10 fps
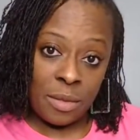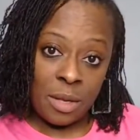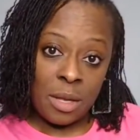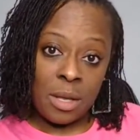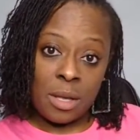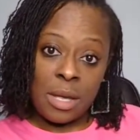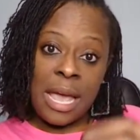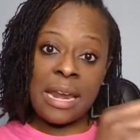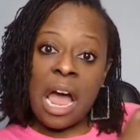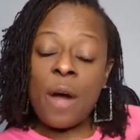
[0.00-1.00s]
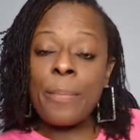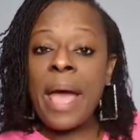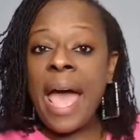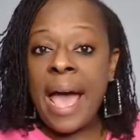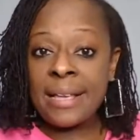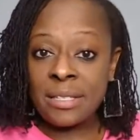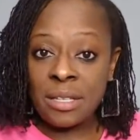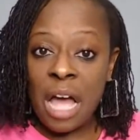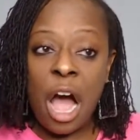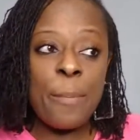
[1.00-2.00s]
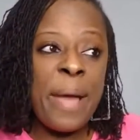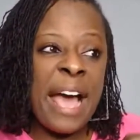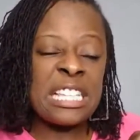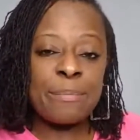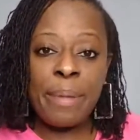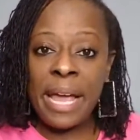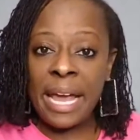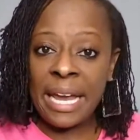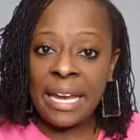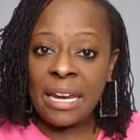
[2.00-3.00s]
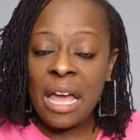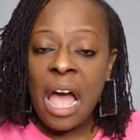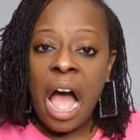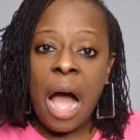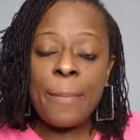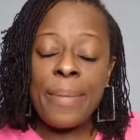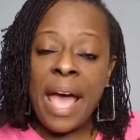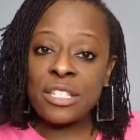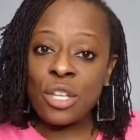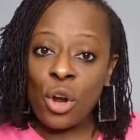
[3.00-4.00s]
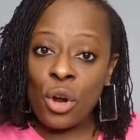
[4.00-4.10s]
in our past pain, our past hurt,